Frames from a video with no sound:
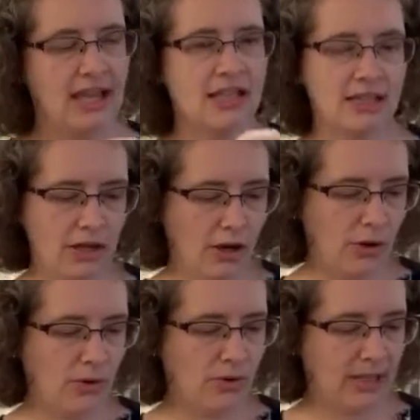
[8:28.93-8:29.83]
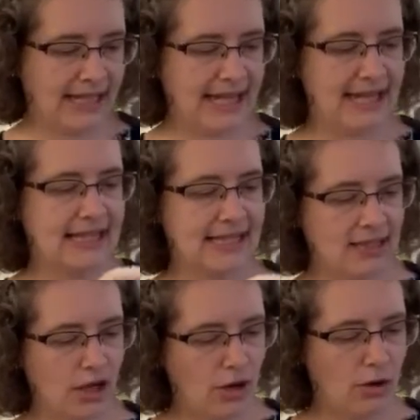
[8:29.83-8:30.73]
Slowly,
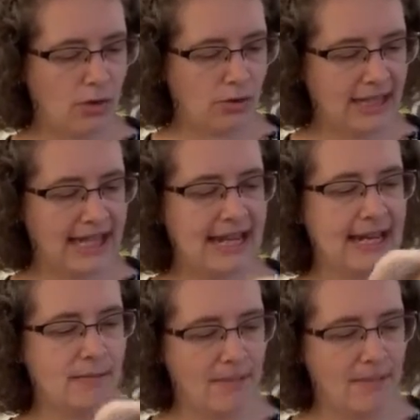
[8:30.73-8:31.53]
slowly,